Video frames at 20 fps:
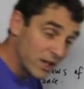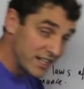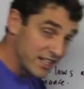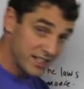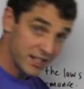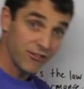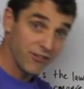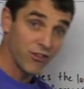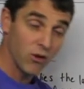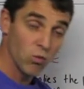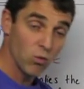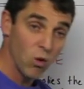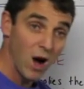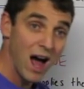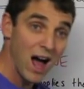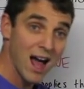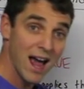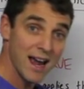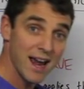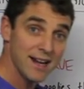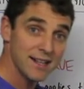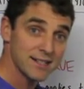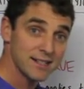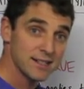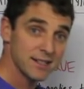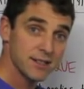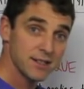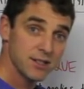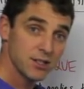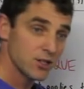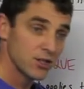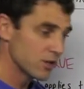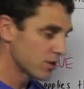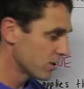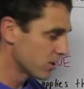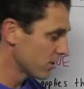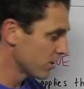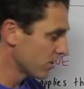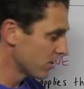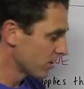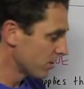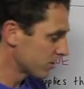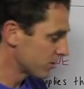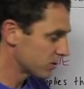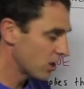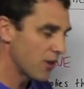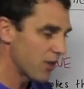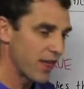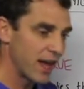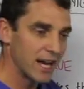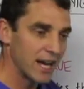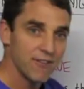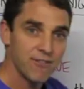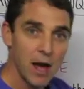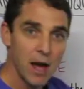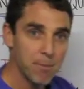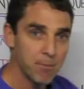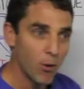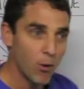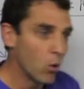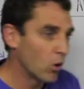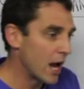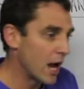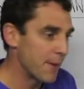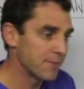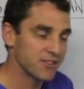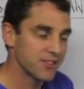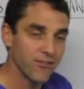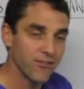in different ways, so that if that ball comes